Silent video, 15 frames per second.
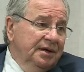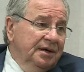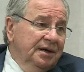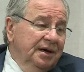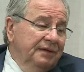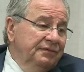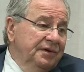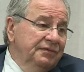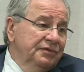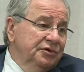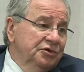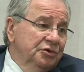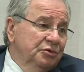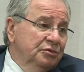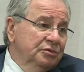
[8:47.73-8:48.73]
I've even
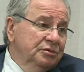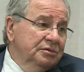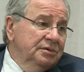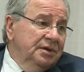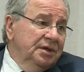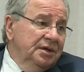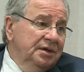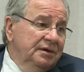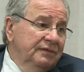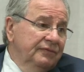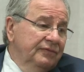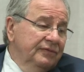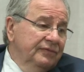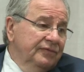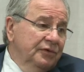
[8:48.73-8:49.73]
told the
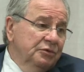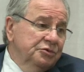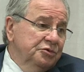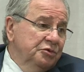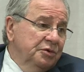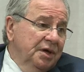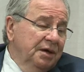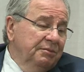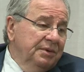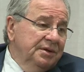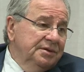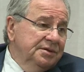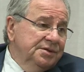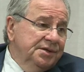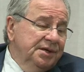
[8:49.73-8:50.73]
folks who came in
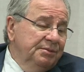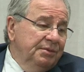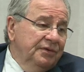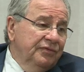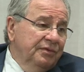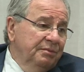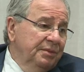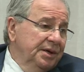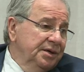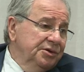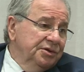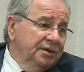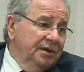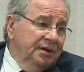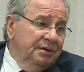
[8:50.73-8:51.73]
to see me from
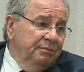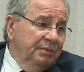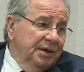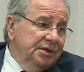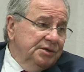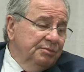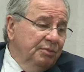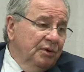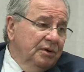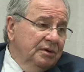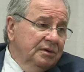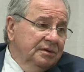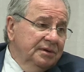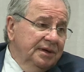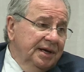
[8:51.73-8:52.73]
Major League
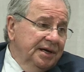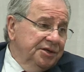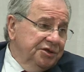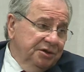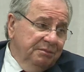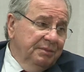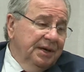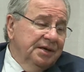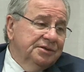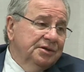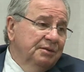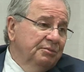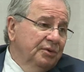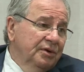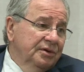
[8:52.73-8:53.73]
Baseball, the National
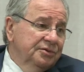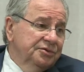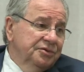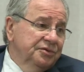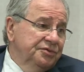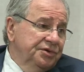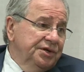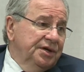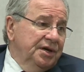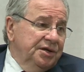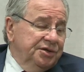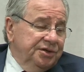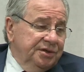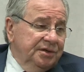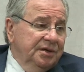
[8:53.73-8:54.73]
Basketball
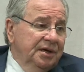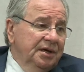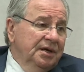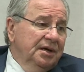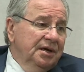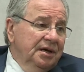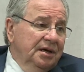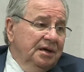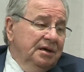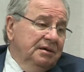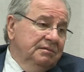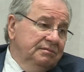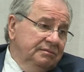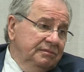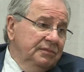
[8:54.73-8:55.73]
Association,
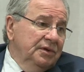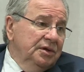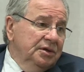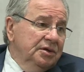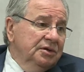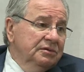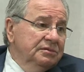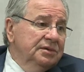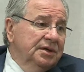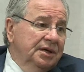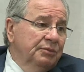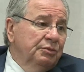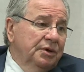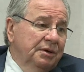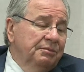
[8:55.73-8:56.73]
you know, that I
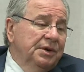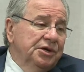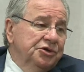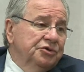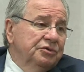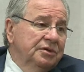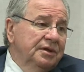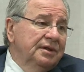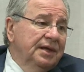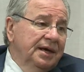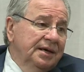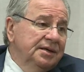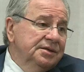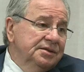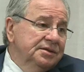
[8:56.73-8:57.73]
want to make sure that
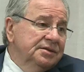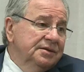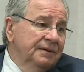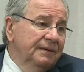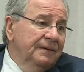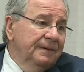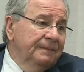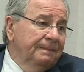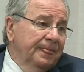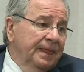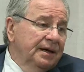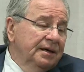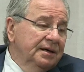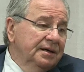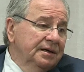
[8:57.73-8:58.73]
that is
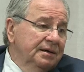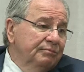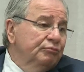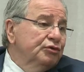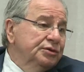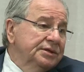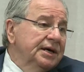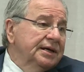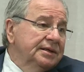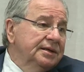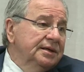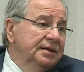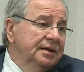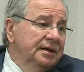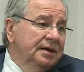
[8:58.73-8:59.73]
protected,